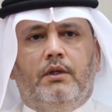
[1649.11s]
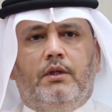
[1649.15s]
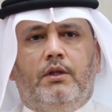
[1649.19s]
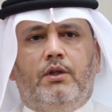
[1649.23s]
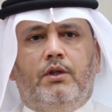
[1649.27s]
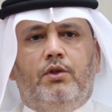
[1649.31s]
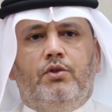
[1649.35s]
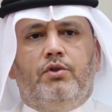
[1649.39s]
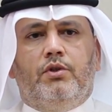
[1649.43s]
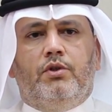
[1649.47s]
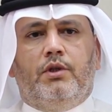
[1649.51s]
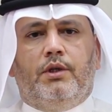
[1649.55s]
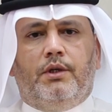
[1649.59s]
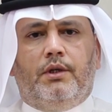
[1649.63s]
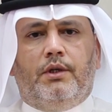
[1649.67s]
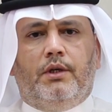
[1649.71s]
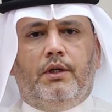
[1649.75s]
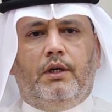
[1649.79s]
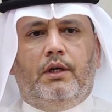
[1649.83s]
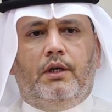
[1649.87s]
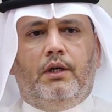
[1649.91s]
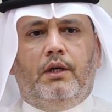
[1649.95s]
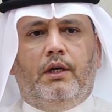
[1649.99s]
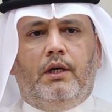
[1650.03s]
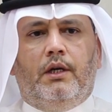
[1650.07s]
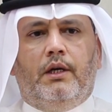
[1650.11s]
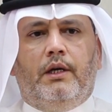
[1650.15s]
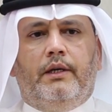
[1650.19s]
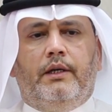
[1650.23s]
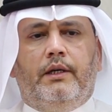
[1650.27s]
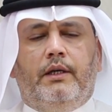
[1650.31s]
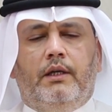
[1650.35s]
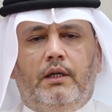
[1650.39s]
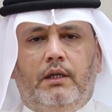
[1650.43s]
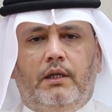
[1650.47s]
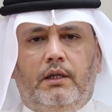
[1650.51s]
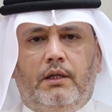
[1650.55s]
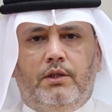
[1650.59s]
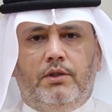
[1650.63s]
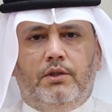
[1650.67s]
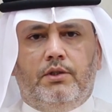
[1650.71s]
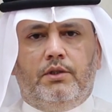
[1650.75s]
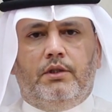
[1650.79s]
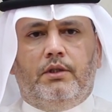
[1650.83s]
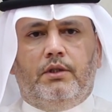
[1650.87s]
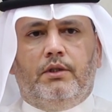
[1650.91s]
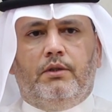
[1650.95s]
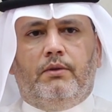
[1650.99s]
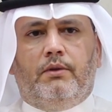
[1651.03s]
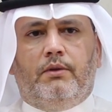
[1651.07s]
in general, an
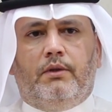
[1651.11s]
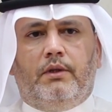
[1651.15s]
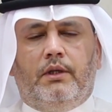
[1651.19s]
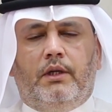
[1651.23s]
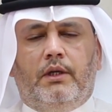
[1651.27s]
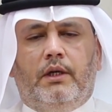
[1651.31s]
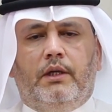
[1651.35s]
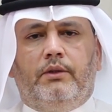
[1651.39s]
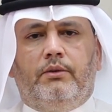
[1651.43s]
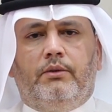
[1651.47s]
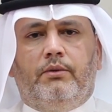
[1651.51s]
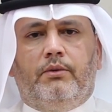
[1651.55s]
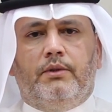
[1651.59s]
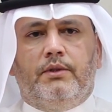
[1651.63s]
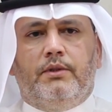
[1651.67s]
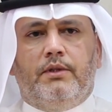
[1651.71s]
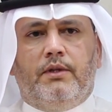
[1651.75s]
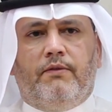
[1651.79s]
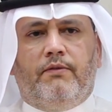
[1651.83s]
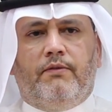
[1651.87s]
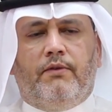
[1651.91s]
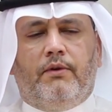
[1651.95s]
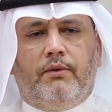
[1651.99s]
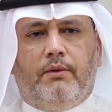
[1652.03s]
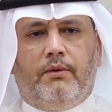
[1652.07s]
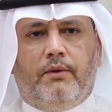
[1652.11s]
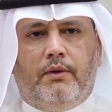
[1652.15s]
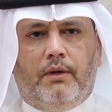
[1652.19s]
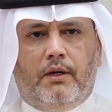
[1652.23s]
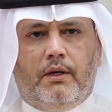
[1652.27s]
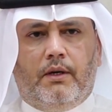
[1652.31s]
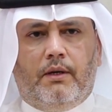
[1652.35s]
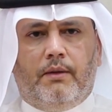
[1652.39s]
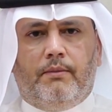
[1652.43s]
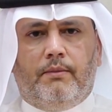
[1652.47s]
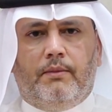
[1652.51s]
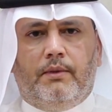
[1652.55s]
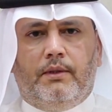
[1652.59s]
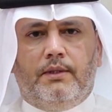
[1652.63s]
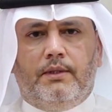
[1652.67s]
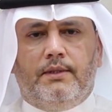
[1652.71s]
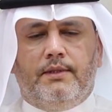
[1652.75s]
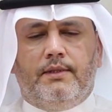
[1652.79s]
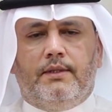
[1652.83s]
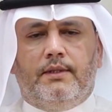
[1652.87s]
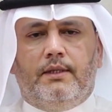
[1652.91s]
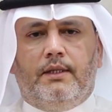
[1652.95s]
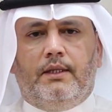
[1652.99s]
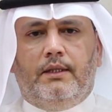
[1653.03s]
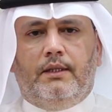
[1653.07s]
EEG or electroencephalogram
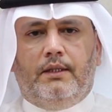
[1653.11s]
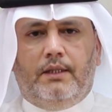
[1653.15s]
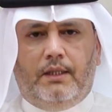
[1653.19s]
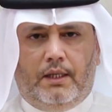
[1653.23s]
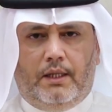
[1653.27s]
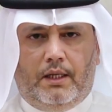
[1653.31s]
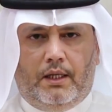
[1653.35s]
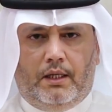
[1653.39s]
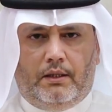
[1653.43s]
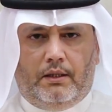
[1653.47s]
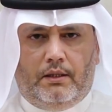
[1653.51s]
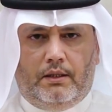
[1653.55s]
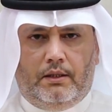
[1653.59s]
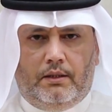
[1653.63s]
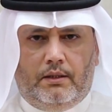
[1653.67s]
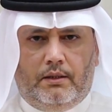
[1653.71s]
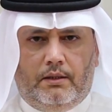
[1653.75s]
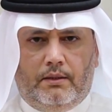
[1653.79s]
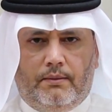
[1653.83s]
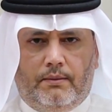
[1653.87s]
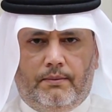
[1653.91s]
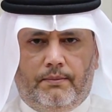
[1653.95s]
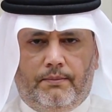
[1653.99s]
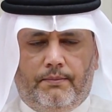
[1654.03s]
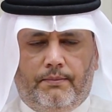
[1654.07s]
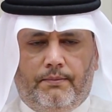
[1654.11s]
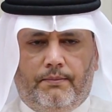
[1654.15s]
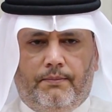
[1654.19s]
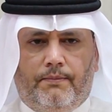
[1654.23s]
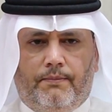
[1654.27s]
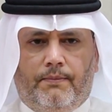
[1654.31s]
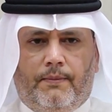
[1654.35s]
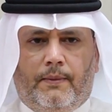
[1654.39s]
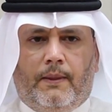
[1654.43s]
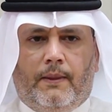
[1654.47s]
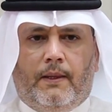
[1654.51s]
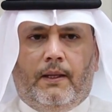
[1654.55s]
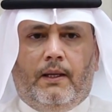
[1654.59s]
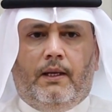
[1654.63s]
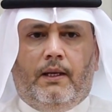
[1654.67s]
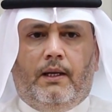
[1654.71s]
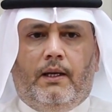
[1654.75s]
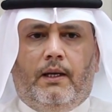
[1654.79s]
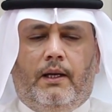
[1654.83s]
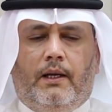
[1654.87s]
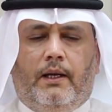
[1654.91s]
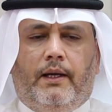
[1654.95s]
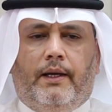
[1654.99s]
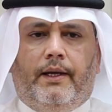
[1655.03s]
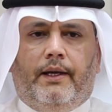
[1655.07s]
is indicated.
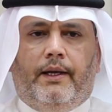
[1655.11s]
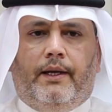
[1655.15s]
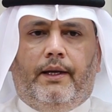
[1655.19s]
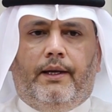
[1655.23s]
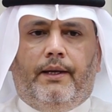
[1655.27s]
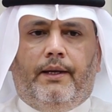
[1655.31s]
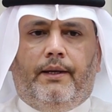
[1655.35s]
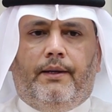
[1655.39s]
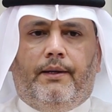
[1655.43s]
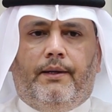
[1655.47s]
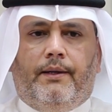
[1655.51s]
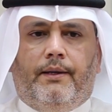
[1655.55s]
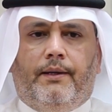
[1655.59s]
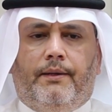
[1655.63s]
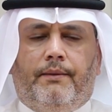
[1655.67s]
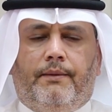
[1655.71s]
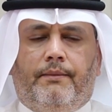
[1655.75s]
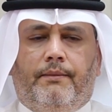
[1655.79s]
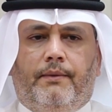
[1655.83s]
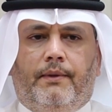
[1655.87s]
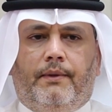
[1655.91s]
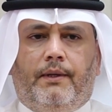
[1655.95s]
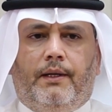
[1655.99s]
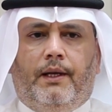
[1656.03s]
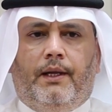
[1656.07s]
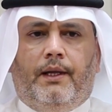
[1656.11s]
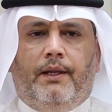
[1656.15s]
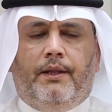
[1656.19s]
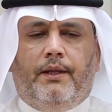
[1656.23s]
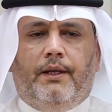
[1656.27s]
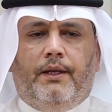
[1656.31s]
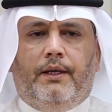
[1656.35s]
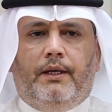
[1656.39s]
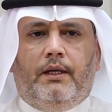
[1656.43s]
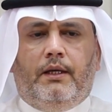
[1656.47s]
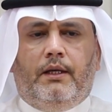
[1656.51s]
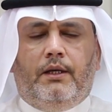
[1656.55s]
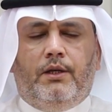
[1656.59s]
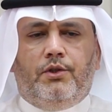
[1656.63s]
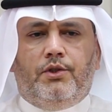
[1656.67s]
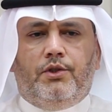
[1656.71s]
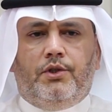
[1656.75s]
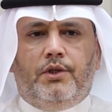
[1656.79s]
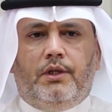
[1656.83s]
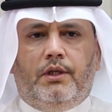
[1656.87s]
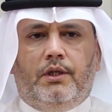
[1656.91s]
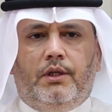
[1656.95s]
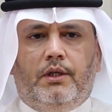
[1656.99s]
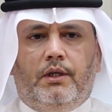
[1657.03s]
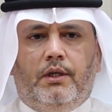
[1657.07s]
And the
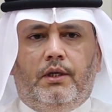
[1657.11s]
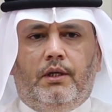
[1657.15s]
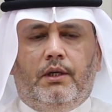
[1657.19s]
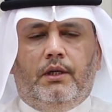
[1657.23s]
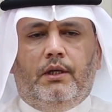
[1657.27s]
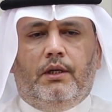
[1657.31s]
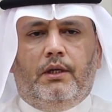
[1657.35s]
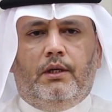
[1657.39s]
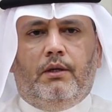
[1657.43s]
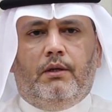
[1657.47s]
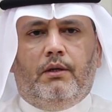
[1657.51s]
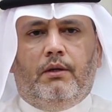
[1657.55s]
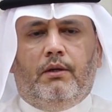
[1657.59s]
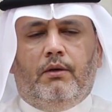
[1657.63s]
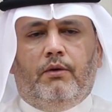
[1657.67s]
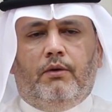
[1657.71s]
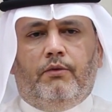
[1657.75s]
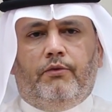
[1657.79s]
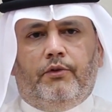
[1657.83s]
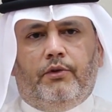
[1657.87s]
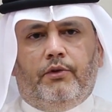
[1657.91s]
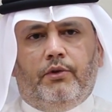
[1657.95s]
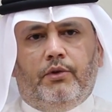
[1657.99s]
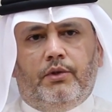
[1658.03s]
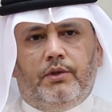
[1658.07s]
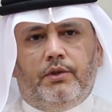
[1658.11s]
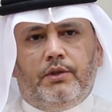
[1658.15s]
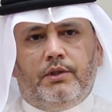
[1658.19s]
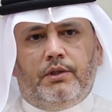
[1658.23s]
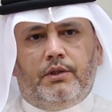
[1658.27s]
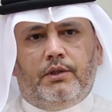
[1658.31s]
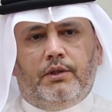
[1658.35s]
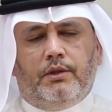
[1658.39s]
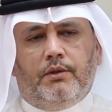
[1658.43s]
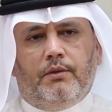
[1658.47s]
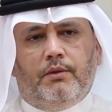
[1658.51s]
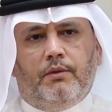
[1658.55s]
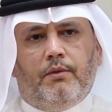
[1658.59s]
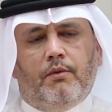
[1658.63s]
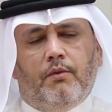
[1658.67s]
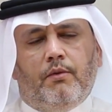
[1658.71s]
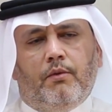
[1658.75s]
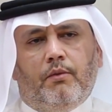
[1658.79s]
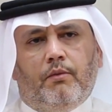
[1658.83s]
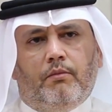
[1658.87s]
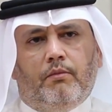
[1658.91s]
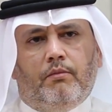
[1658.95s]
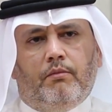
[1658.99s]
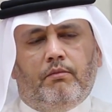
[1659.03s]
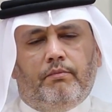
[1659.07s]
EEG, of course,
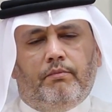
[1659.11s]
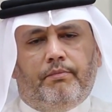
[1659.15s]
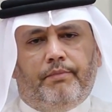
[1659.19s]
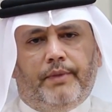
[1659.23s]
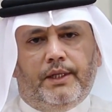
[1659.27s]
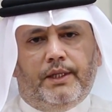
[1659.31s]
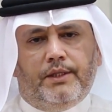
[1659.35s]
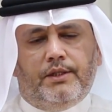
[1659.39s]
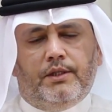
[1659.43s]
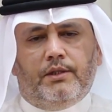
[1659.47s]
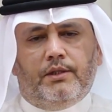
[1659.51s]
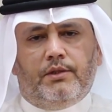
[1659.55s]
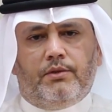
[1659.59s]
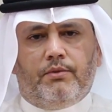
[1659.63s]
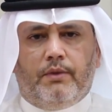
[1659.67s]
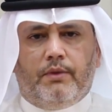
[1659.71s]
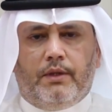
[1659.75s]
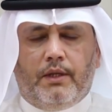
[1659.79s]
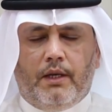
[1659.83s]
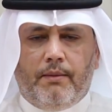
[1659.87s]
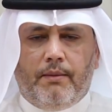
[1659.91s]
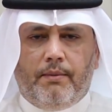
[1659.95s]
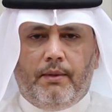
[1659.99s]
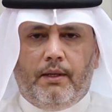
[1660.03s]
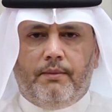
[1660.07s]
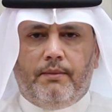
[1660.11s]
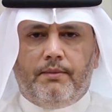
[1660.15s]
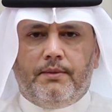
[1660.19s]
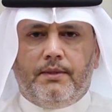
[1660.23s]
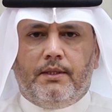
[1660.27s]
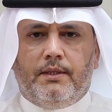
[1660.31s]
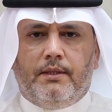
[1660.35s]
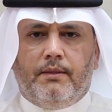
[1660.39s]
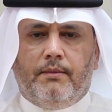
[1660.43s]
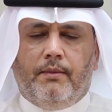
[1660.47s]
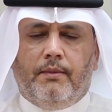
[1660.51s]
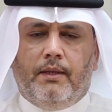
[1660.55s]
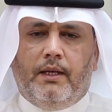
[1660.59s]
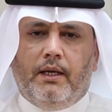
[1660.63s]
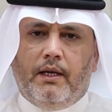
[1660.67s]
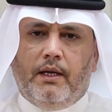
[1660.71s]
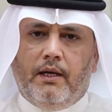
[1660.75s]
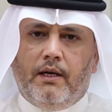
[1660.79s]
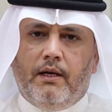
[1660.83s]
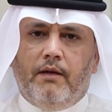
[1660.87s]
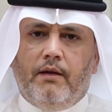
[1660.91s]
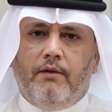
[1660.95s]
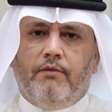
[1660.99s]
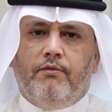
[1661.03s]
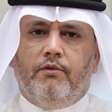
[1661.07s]
patients with epilepsy may
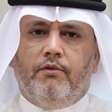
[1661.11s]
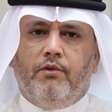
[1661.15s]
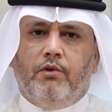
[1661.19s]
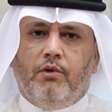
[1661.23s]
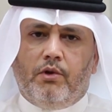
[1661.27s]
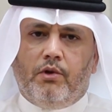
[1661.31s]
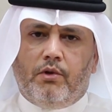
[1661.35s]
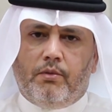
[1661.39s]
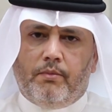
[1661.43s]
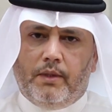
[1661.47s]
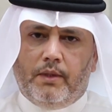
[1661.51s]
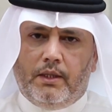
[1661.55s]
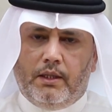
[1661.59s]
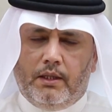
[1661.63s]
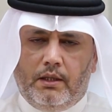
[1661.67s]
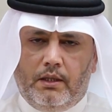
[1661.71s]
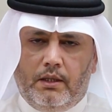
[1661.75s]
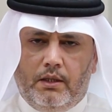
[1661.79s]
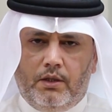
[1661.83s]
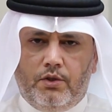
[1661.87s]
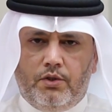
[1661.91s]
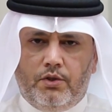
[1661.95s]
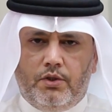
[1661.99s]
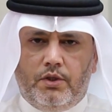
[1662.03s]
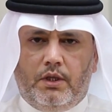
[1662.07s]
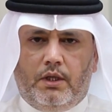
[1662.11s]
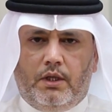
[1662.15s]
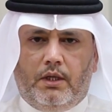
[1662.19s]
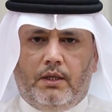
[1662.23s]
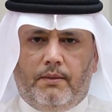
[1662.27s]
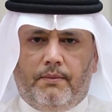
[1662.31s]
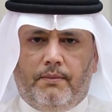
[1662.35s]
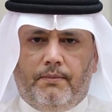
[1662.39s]
have normal EEG.